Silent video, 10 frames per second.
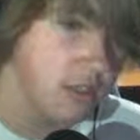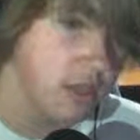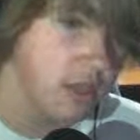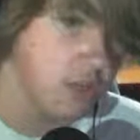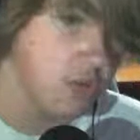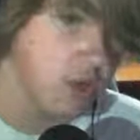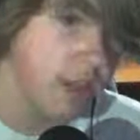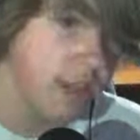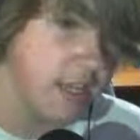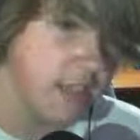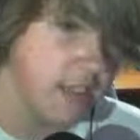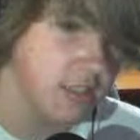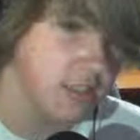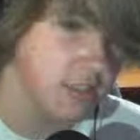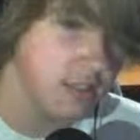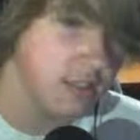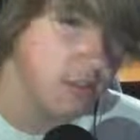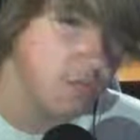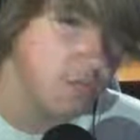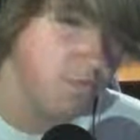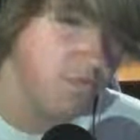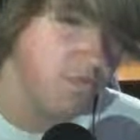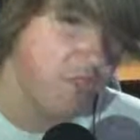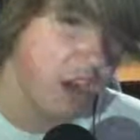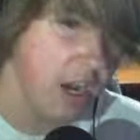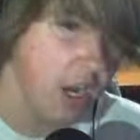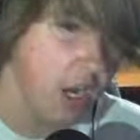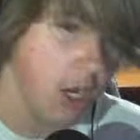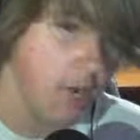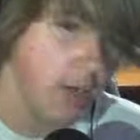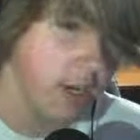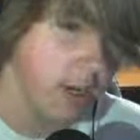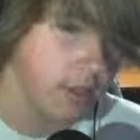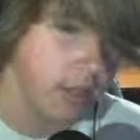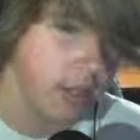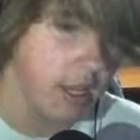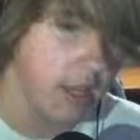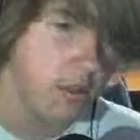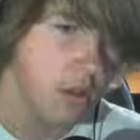gotta drag it very quickly.